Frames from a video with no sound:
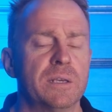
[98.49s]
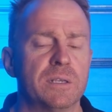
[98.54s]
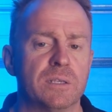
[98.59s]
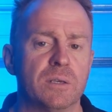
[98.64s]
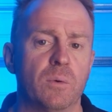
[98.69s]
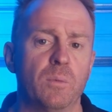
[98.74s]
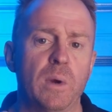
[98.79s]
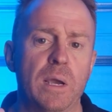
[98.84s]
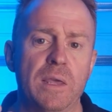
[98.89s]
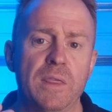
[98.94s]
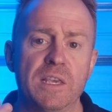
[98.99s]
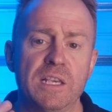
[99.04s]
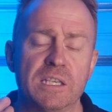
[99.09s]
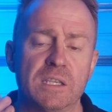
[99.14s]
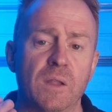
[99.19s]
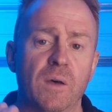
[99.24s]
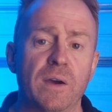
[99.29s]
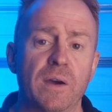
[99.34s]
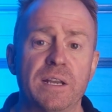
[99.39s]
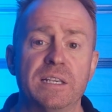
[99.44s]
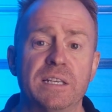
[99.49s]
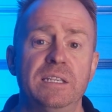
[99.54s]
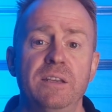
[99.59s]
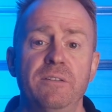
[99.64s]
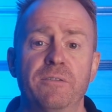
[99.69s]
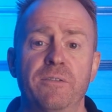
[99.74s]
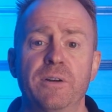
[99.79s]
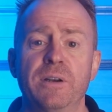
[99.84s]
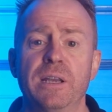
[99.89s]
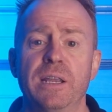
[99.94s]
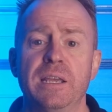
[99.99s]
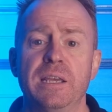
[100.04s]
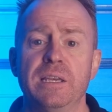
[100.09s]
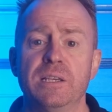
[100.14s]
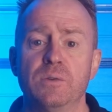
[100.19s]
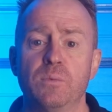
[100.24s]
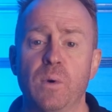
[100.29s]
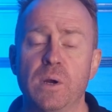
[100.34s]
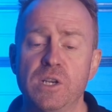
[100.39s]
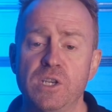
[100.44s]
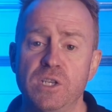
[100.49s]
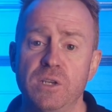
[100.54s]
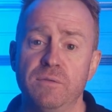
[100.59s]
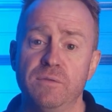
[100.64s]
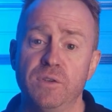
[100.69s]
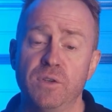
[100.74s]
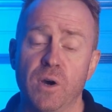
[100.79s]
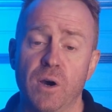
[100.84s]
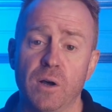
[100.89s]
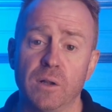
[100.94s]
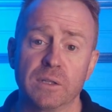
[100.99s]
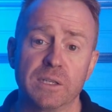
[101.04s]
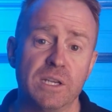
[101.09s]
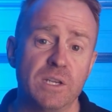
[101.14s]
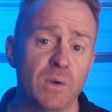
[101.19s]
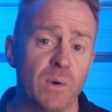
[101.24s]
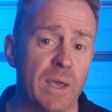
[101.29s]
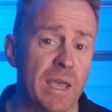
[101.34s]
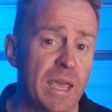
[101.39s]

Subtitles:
So where this light is different is once you've dialed in your